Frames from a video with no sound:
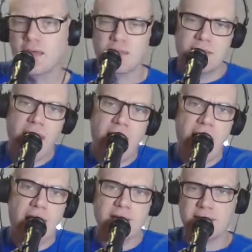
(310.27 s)

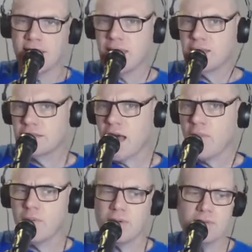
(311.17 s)
dancing
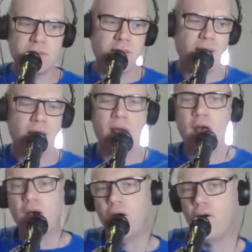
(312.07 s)
doubles.
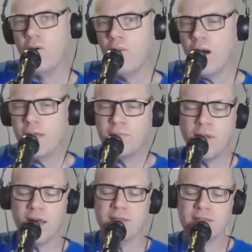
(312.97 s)
One
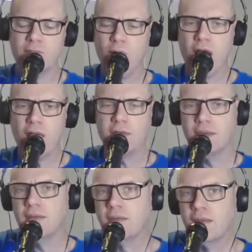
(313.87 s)
plus one
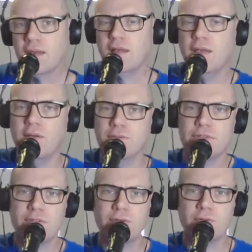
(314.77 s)

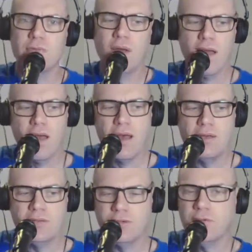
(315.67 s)
equals two,
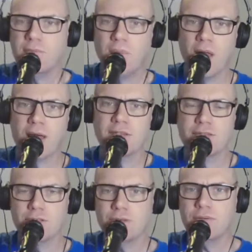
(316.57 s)
and two plus
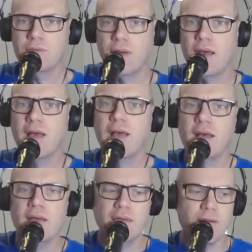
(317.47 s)
two
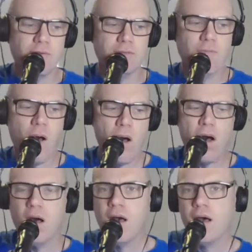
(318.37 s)
equals
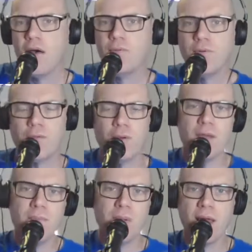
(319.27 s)
four. And
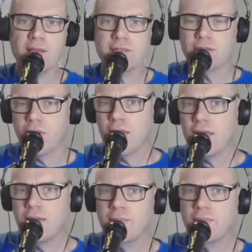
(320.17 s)
three plus three